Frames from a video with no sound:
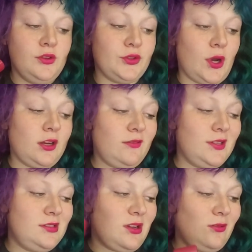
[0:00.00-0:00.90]
So I
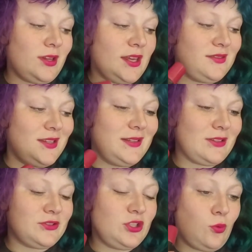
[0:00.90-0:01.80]
really don't like these.
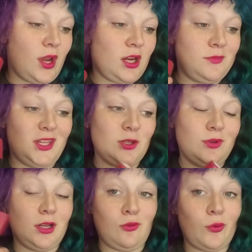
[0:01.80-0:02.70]
I'll still wear them. The other
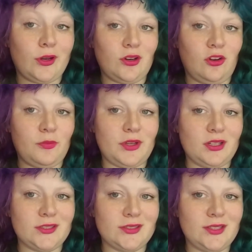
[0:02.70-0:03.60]
one I won't wear at all
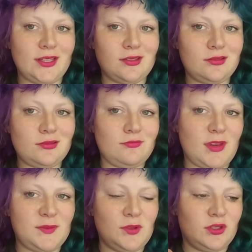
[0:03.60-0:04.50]
because it
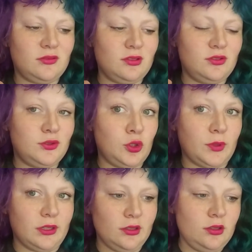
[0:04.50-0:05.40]
makes me look
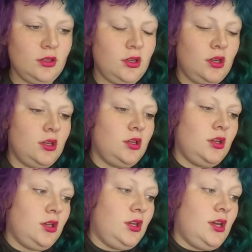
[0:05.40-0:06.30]
stupid.
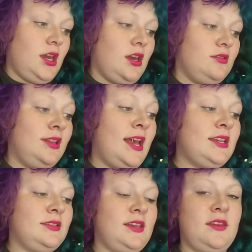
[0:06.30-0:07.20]
And
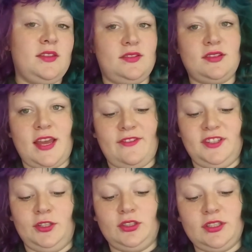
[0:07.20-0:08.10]
lastly, this doesn't have a
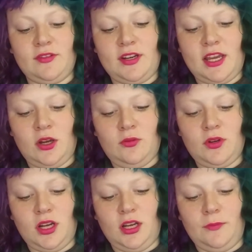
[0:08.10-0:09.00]
lid on it right now.
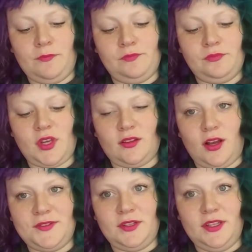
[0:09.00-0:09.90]
Um, I
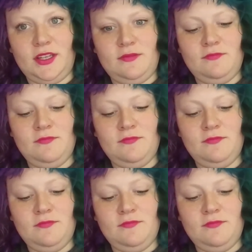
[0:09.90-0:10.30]
lost the lid.